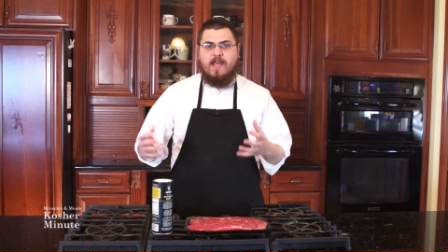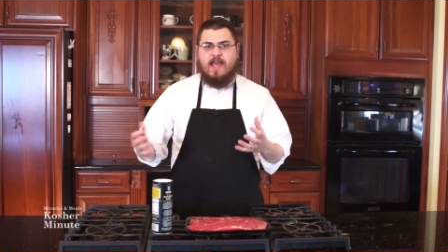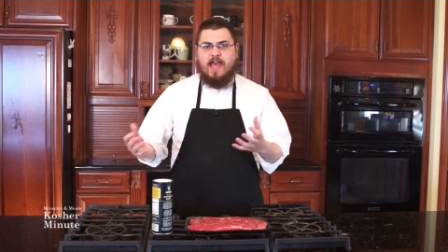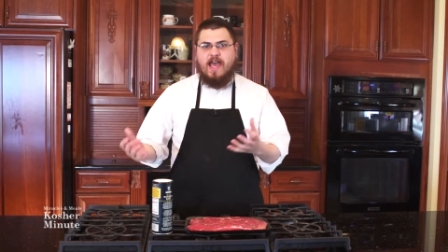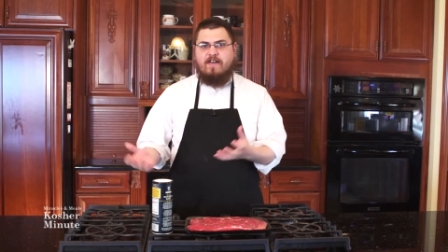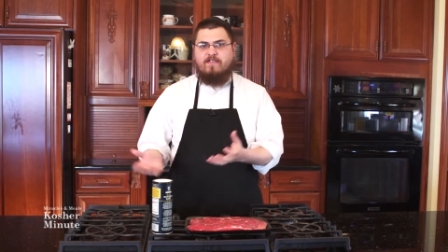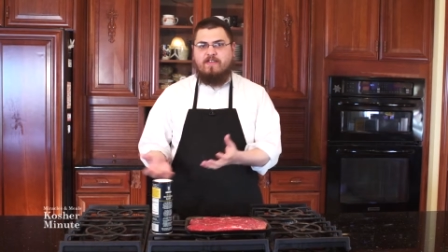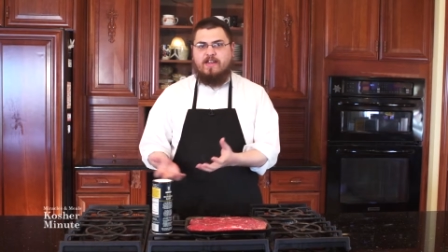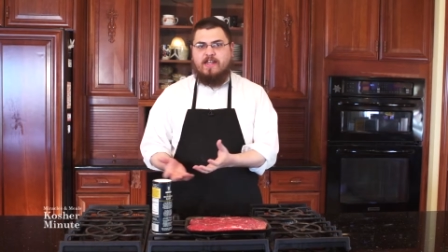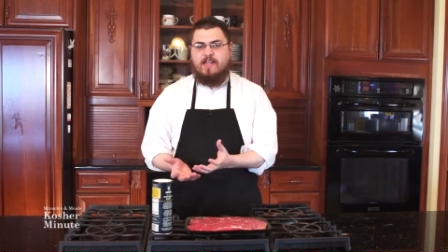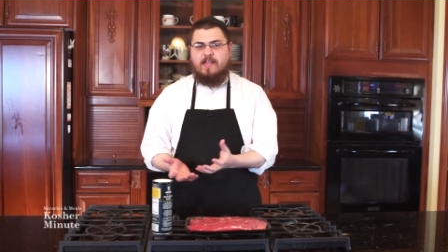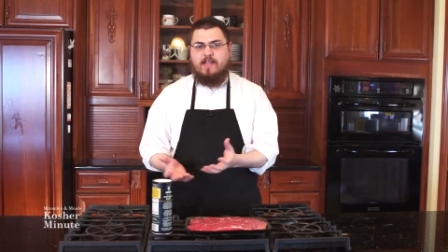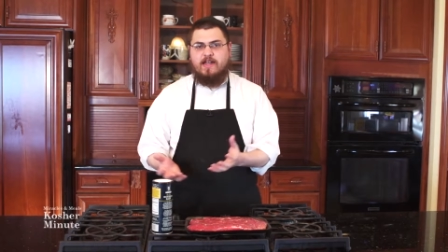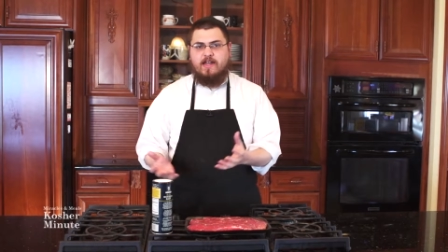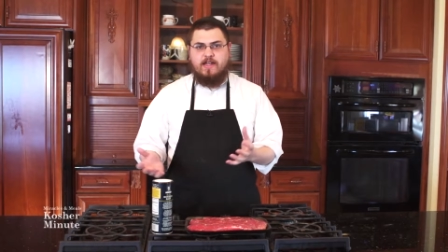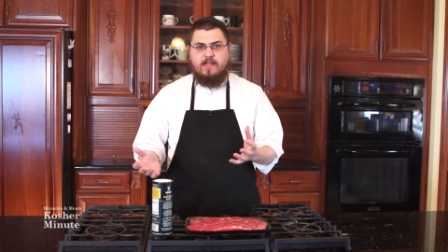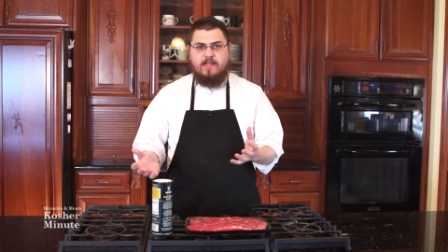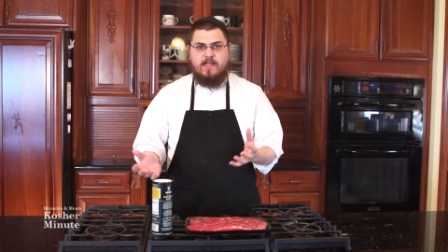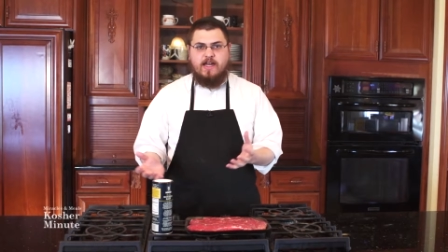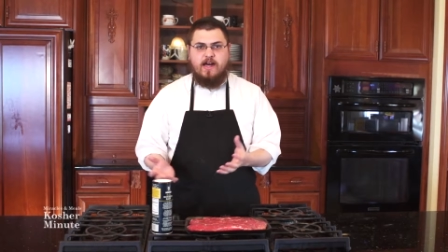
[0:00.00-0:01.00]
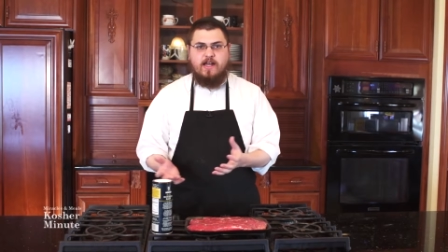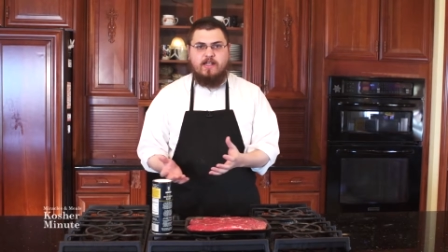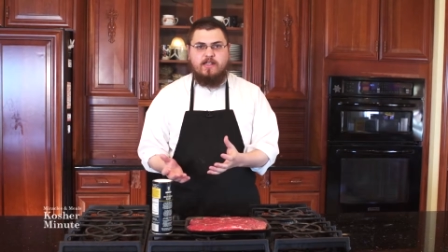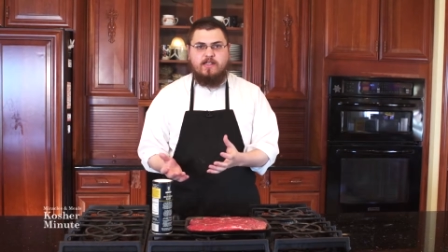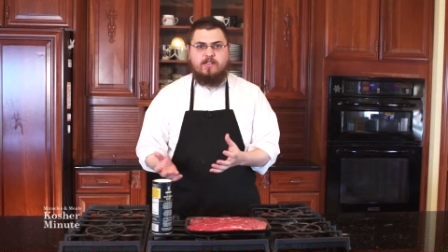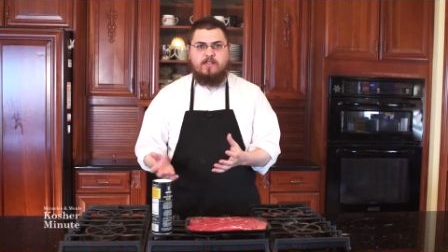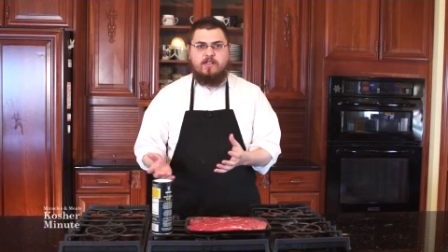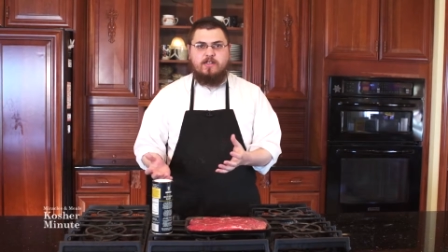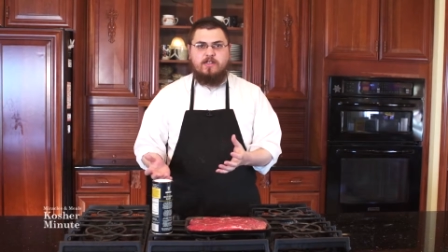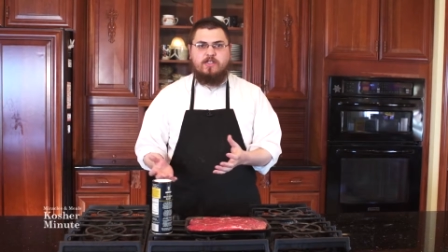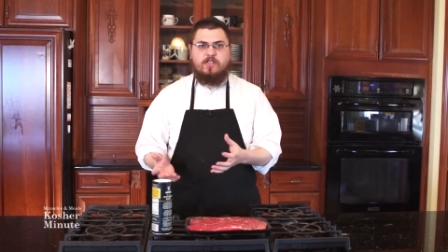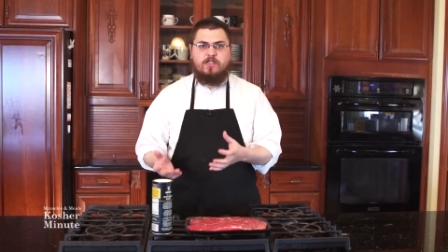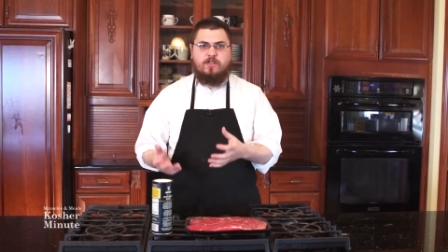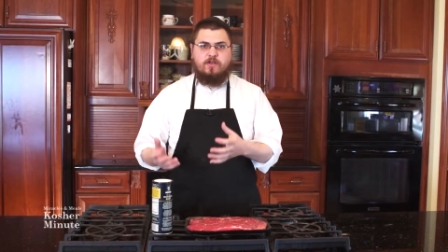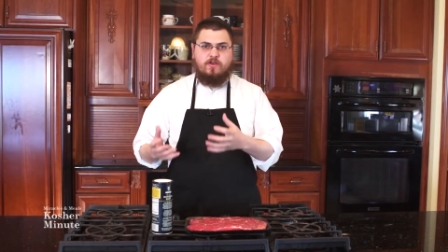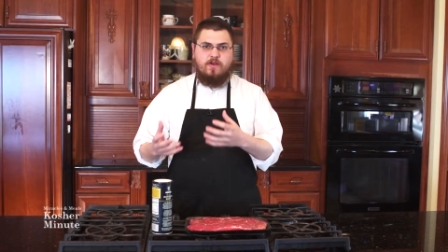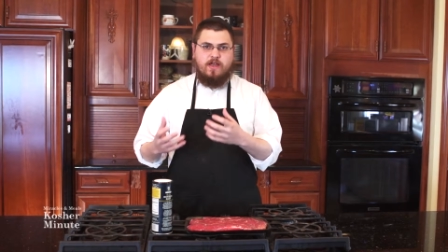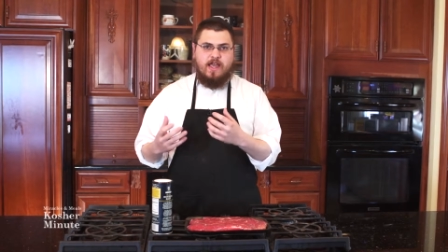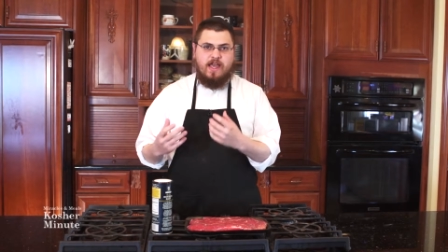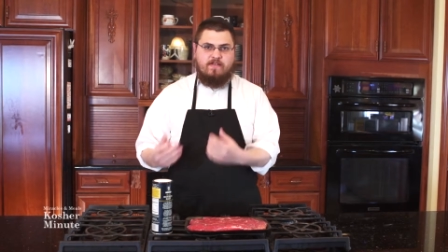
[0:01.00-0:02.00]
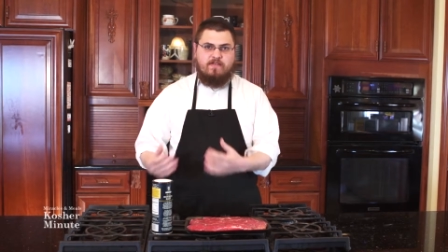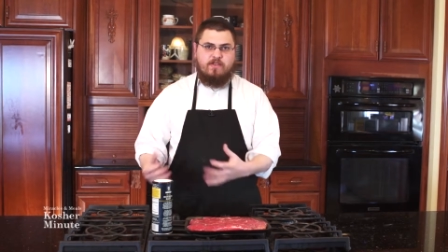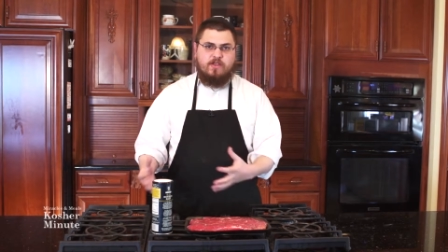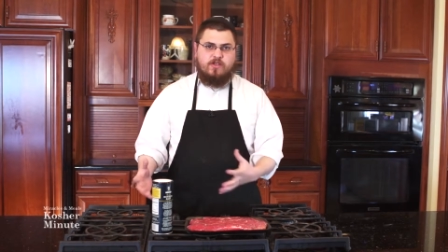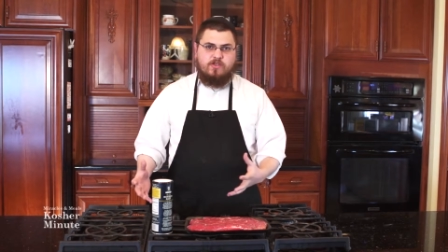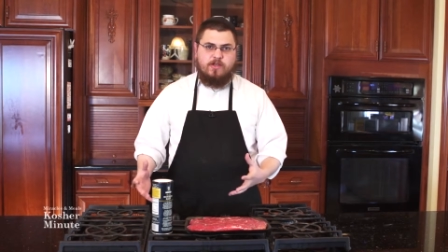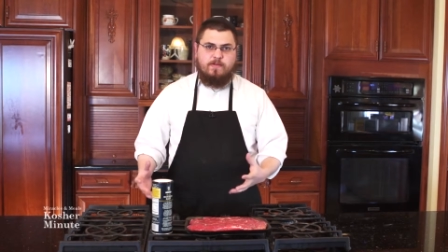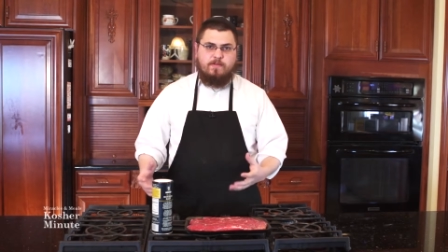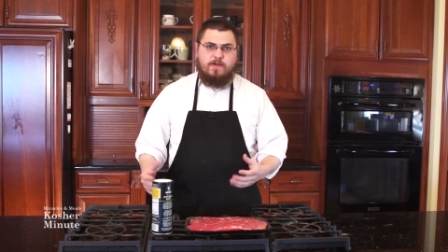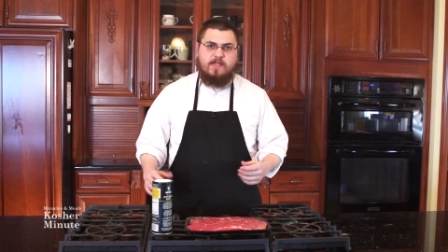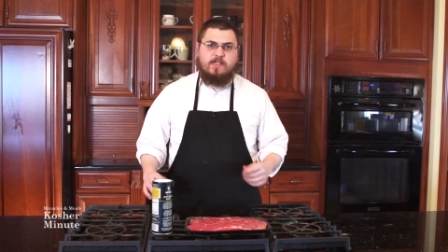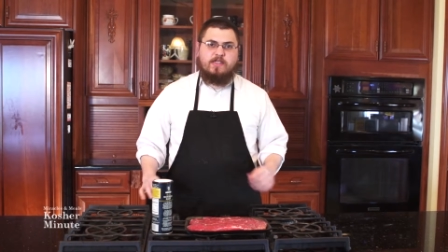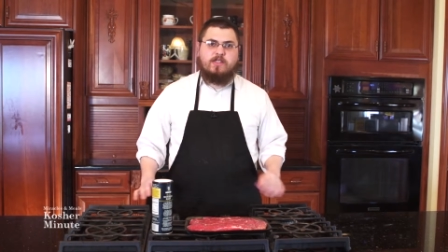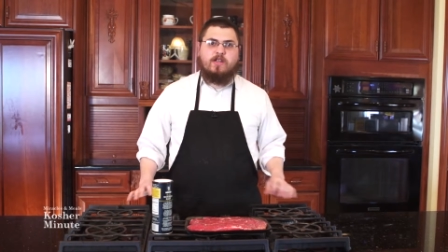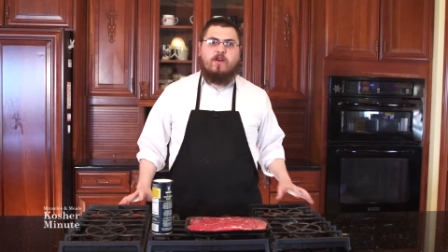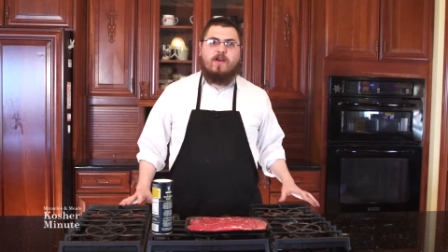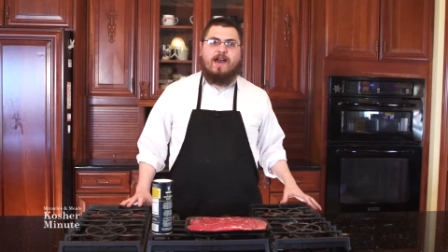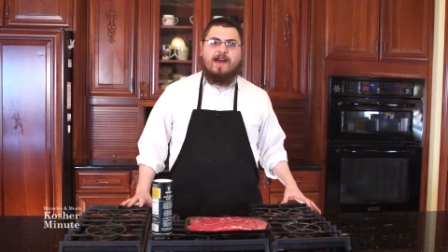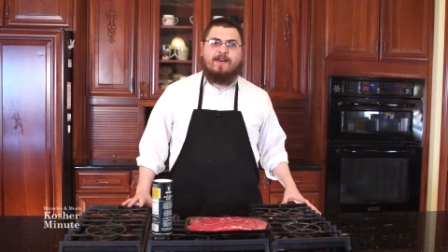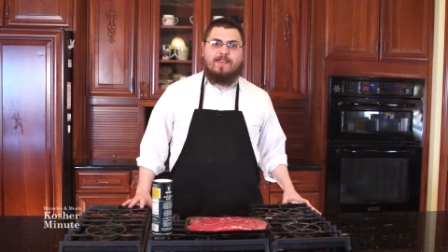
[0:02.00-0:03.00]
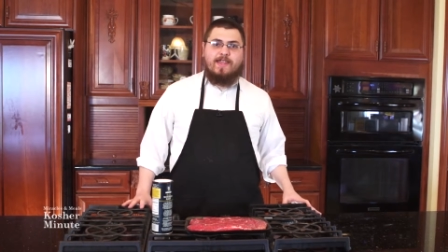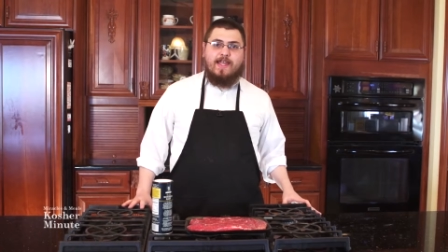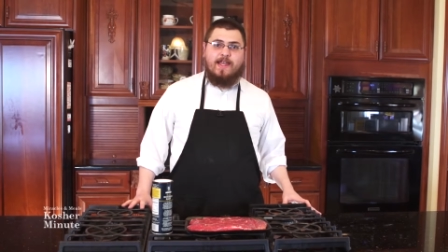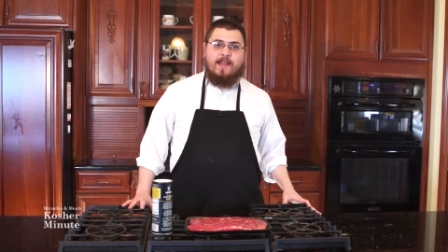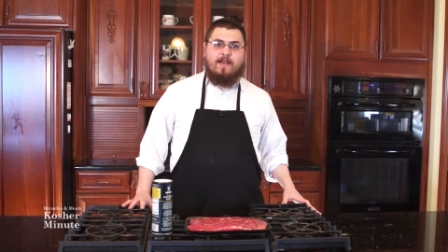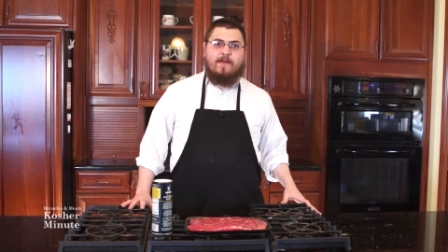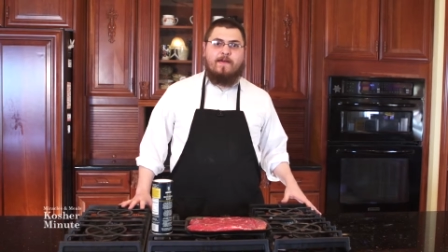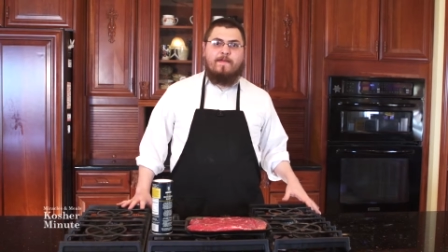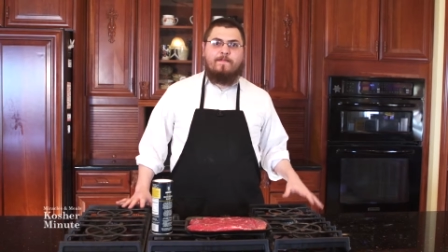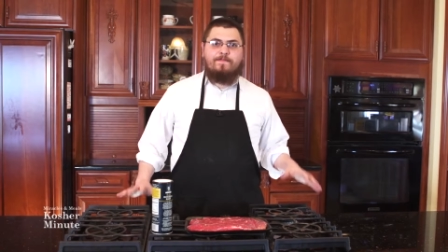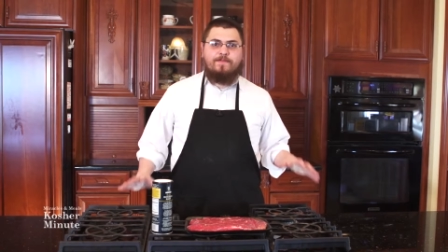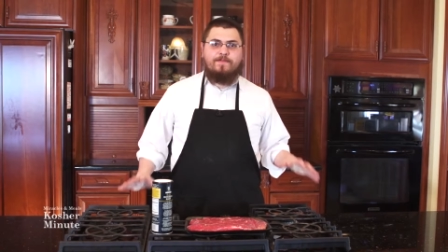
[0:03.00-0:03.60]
have it in a colander to have the drippings go out there.